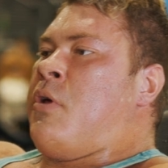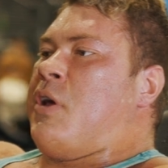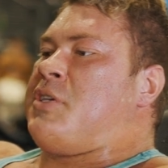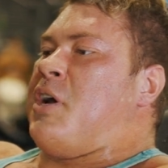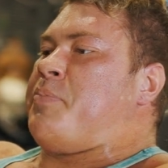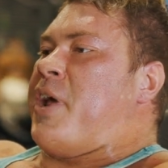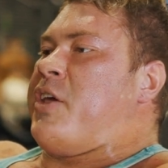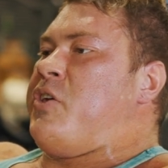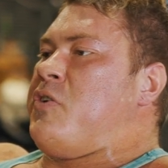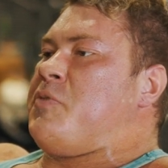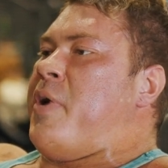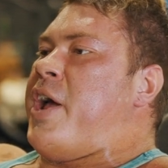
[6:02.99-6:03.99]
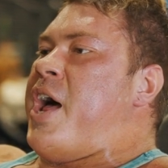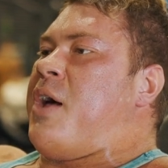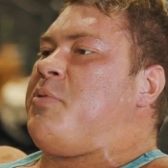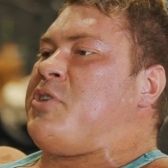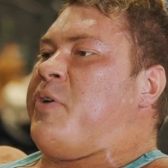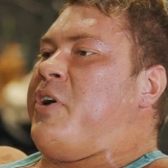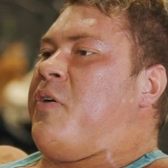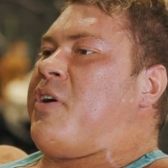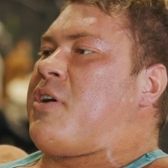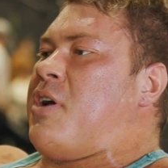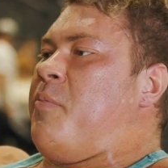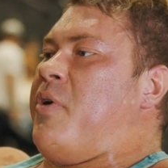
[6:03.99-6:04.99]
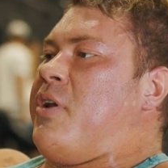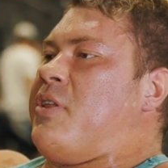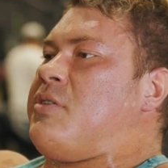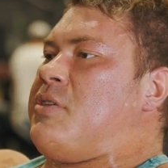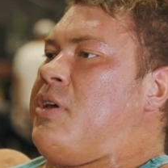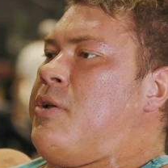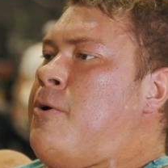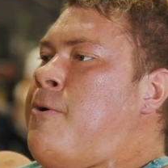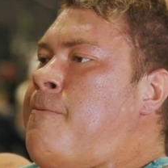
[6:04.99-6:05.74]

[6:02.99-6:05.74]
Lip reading: Except I use my abs so I don't come out of the seat.